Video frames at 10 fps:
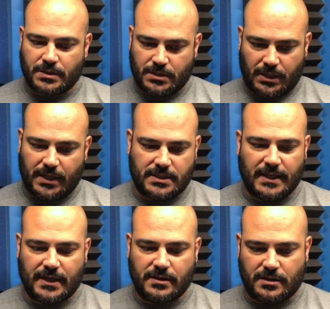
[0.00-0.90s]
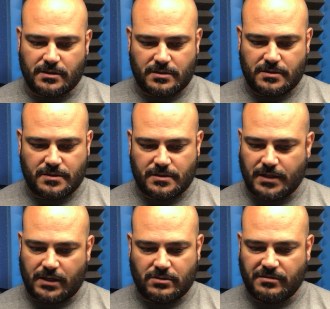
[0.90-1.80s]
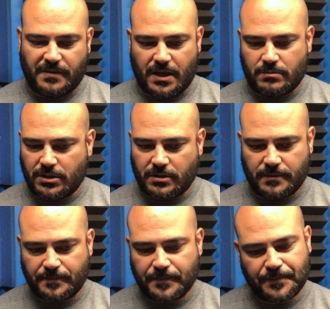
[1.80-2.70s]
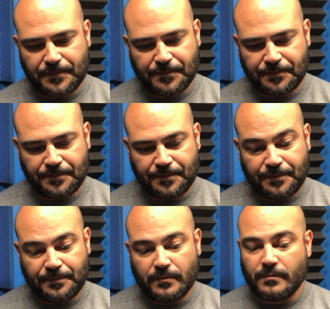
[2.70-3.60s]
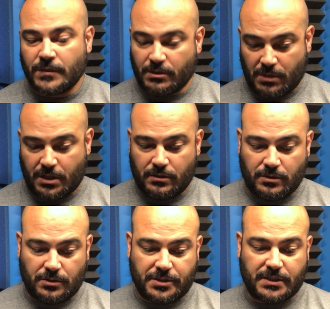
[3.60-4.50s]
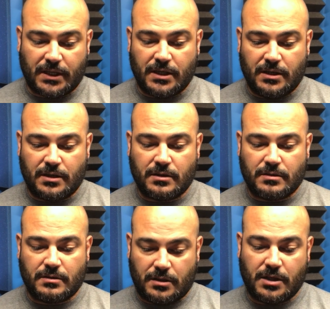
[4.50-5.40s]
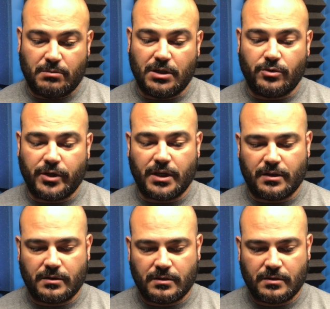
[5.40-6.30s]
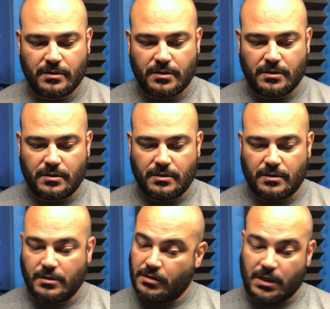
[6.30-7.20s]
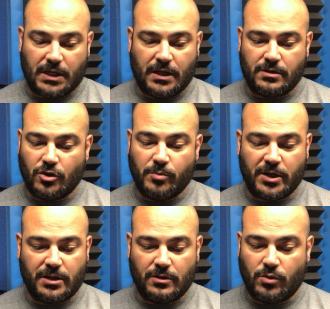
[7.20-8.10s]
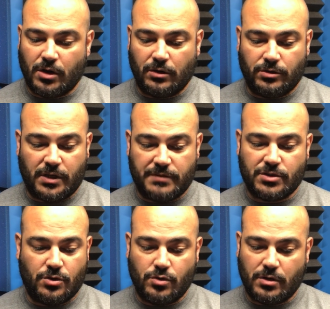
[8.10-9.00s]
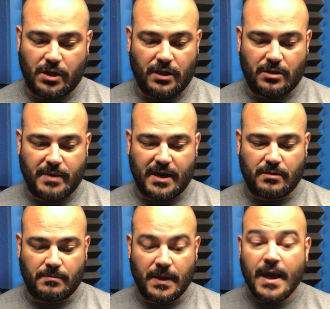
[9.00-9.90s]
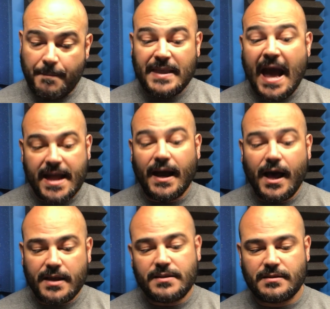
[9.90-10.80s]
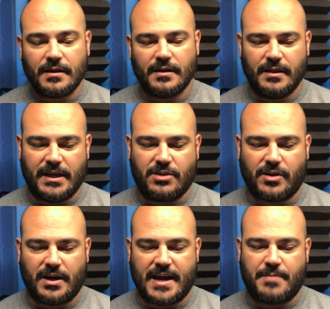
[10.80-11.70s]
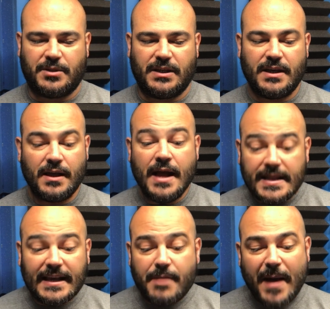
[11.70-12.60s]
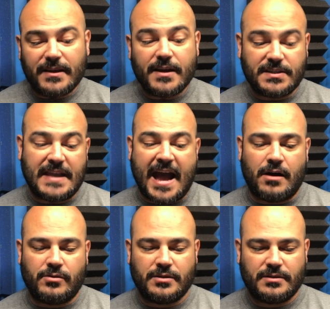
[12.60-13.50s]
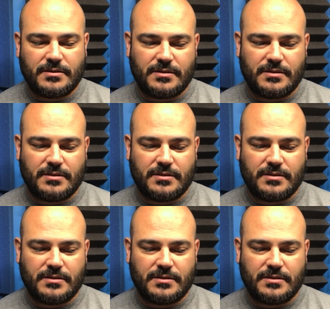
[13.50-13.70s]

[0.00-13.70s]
"Guys like us got no family. They make a little stake and then they blow it in. They ain't got nobody in the world who gives a hoot in hell about 'em." "But not us," Lenny cried happily. "Tell about us now."